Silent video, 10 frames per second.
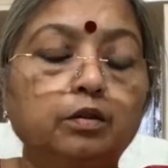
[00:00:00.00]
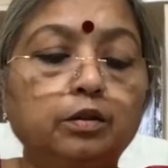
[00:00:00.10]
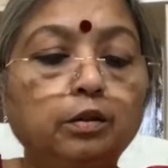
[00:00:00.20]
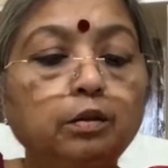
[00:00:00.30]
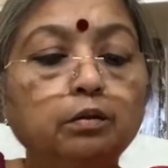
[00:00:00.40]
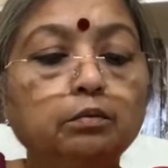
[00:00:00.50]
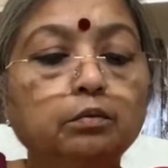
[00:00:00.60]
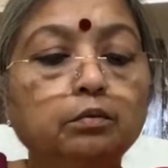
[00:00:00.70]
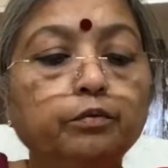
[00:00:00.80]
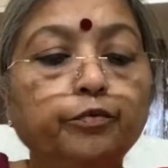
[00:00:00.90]
So
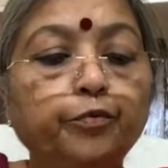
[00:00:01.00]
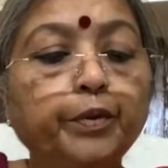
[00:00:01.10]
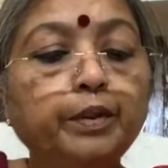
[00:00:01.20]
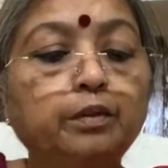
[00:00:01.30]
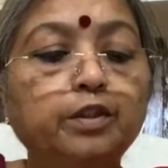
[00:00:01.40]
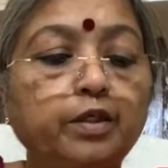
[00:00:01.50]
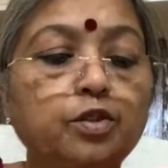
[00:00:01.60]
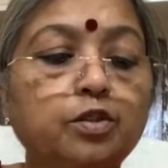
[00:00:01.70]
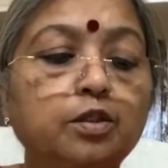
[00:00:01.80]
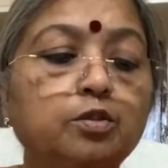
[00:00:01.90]
with
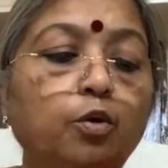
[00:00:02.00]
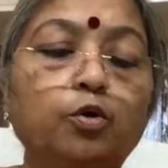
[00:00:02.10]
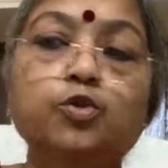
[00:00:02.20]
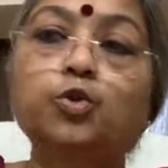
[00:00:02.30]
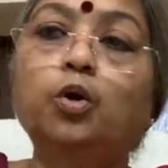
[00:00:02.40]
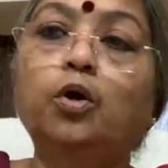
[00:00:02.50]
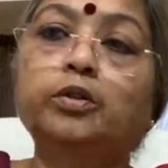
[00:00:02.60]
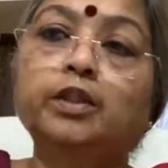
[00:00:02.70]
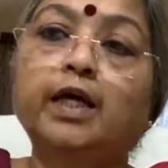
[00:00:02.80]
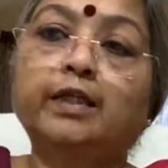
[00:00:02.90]
justice also,
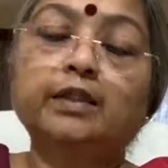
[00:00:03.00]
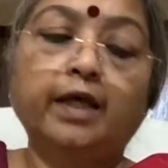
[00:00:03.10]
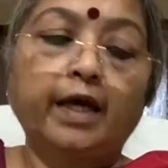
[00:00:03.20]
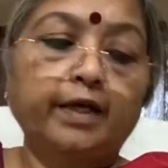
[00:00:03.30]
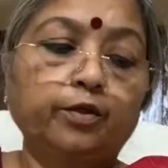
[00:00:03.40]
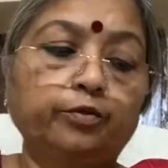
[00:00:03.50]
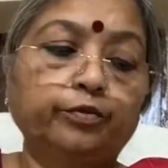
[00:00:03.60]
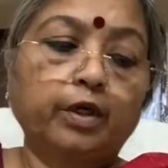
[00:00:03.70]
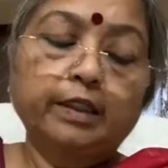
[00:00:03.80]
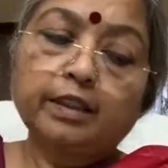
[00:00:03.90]
on the other hand,
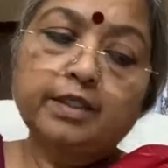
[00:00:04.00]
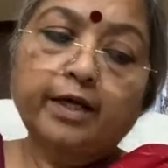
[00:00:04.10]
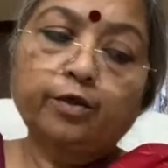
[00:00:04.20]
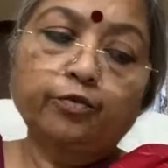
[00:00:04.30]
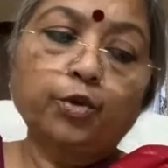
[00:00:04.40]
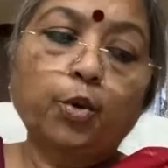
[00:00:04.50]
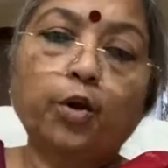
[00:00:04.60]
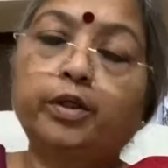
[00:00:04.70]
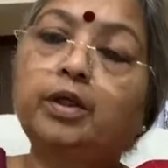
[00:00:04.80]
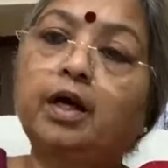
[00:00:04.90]
of other side of the
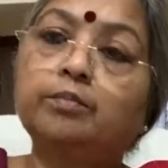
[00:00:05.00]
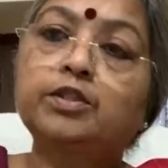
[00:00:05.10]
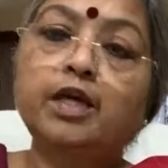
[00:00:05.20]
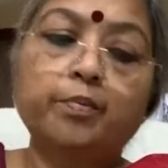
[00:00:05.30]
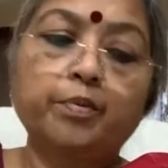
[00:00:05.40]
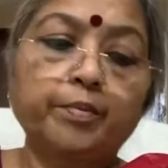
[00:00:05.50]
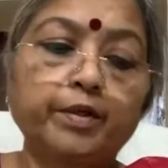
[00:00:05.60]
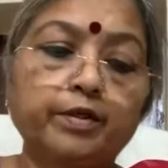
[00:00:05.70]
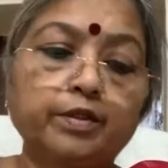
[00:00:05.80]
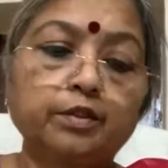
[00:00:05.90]
coin, comes
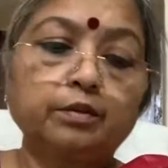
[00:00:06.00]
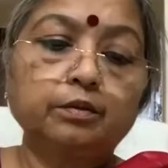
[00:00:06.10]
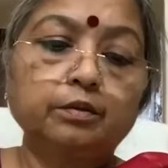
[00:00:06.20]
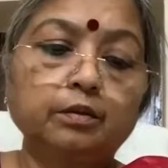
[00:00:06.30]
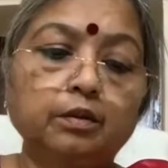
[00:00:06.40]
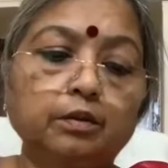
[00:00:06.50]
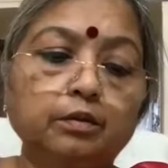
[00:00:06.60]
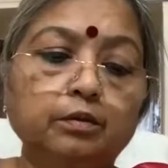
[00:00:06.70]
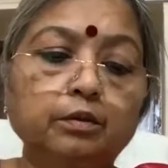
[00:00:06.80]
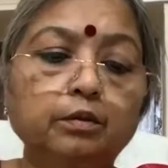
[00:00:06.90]
capability.
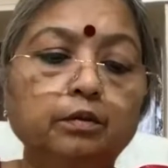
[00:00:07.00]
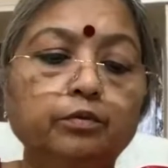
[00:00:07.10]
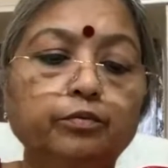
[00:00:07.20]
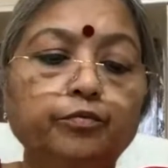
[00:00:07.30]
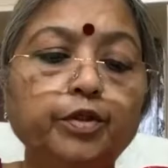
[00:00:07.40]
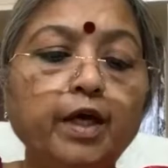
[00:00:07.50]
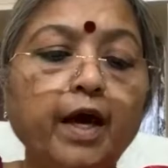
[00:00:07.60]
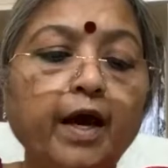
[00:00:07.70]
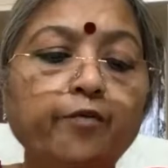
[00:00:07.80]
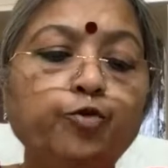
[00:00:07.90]
So
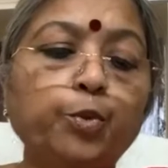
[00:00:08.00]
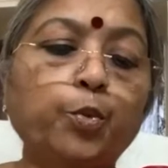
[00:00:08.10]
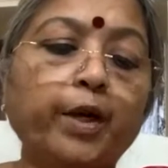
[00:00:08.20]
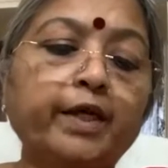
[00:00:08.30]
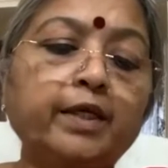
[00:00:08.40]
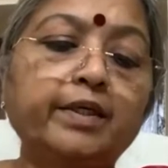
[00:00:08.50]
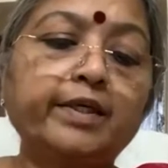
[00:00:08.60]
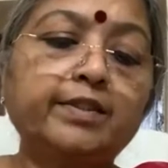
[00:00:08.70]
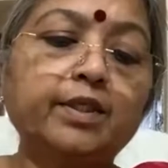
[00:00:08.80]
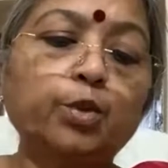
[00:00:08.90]
we have to provide
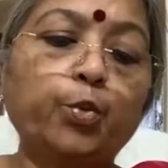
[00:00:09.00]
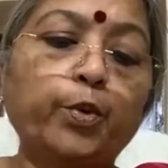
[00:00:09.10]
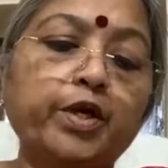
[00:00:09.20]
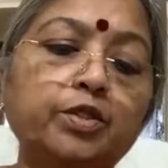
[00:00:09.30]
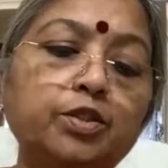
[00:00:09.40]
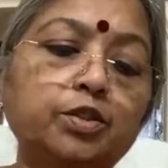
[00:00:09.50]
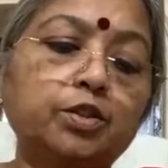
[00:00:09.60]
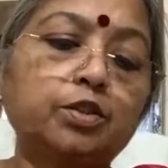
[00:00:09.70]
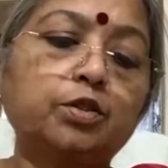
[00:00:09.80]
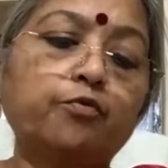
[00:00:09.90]
decent
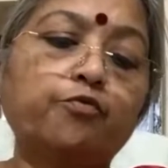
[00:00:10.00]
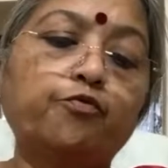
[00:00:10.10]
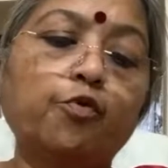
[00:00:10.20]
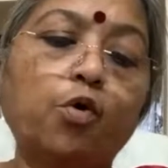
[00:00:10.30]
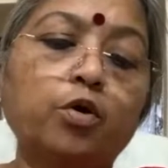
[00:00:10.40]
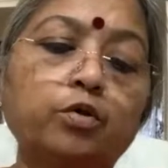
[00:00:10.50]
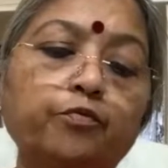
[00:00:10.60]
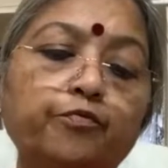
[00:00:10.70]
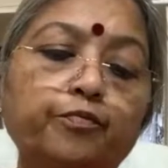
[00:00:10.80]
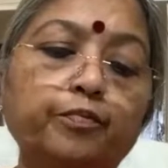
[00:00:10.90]
wages
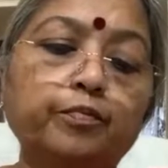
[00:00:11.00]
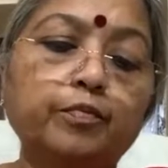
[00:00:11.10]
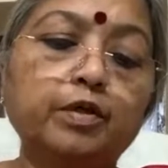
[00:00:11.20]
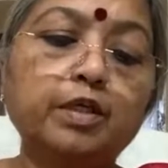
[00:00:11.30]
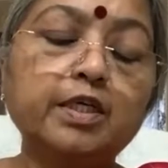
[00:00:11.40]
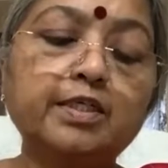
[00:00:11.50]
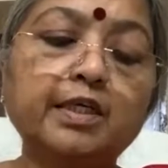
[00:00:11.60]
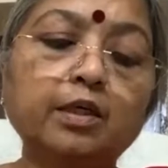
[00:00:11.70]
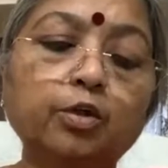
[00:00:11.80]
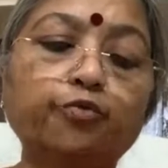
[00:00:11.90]
for
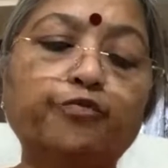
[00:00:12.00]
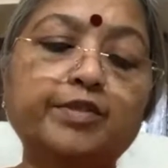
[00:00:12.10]
decent